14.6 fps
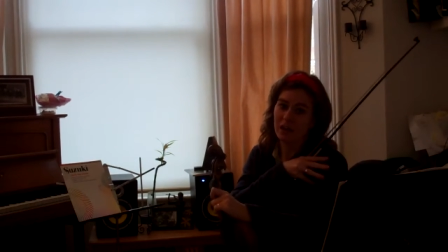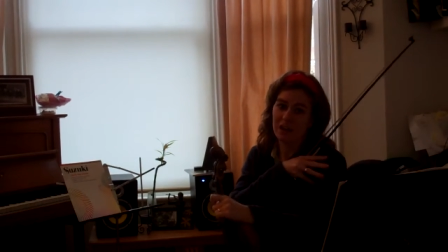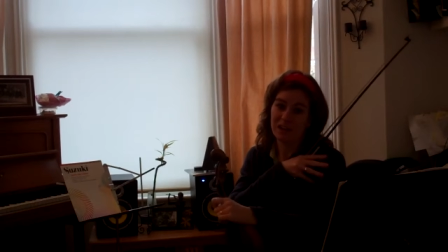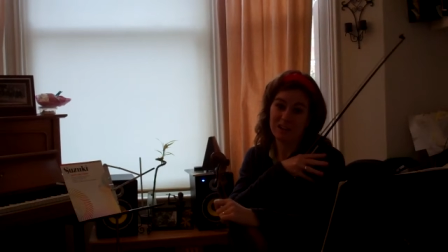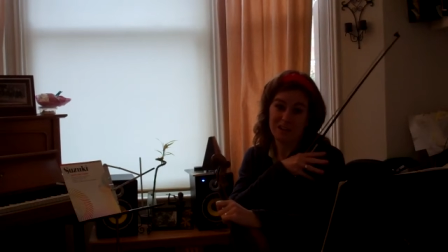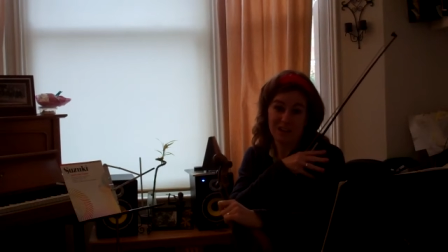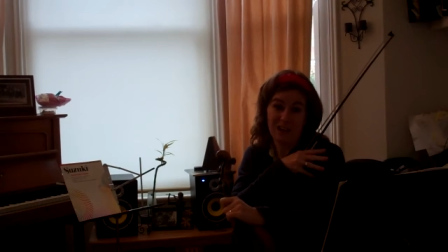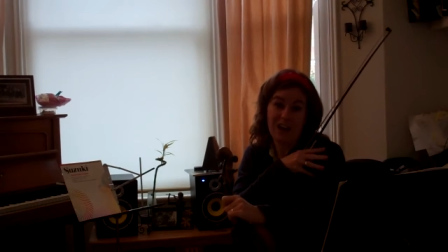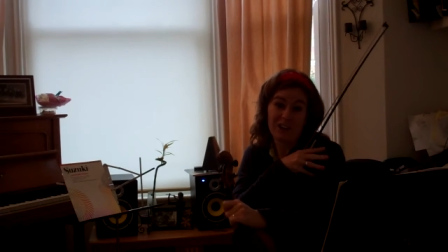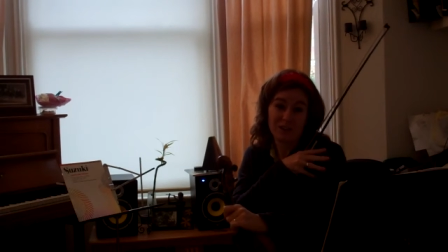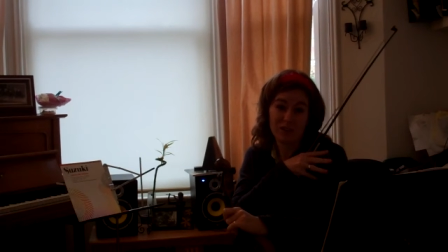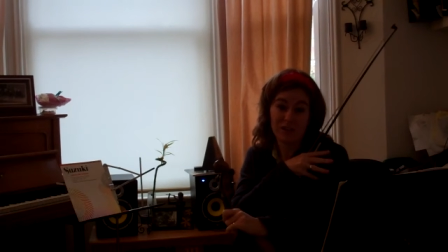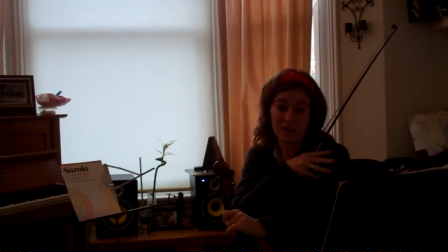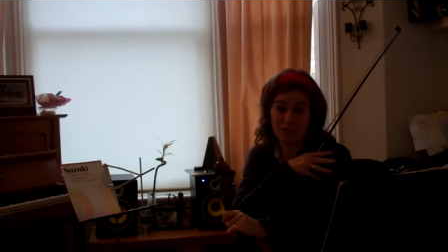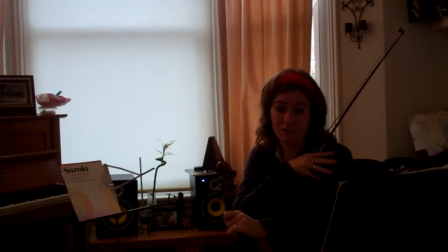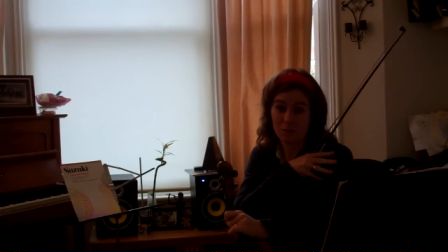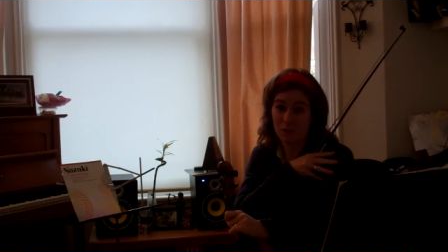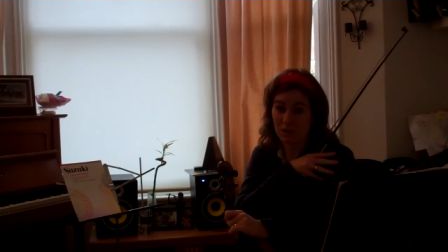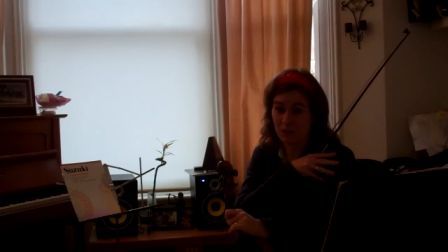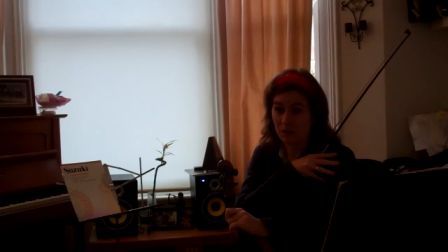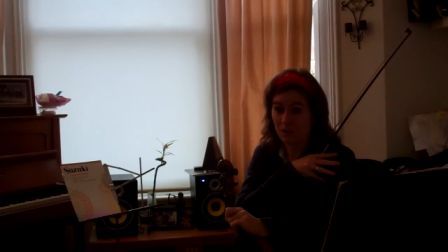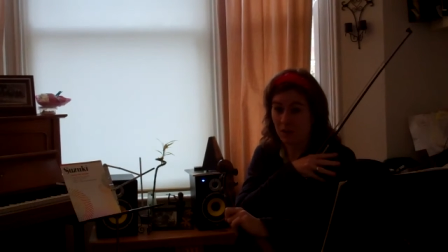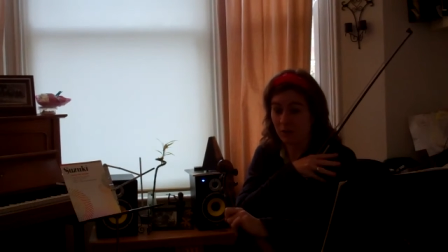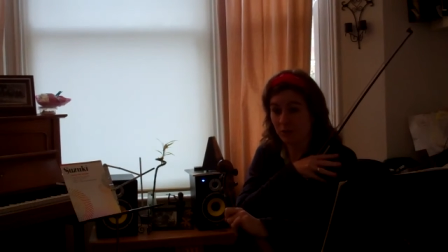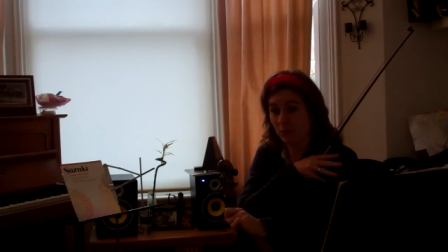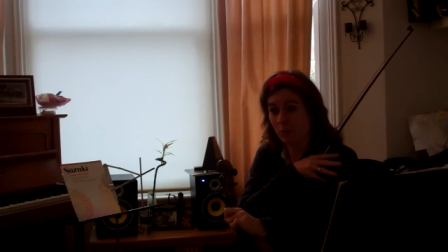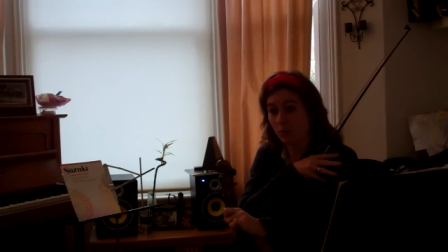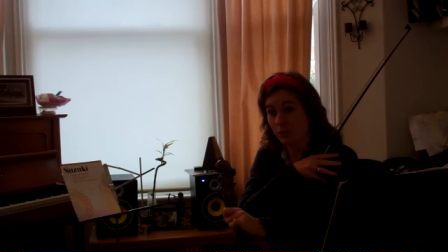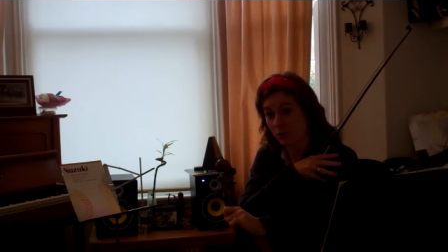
and actually ends up being uncomfortable.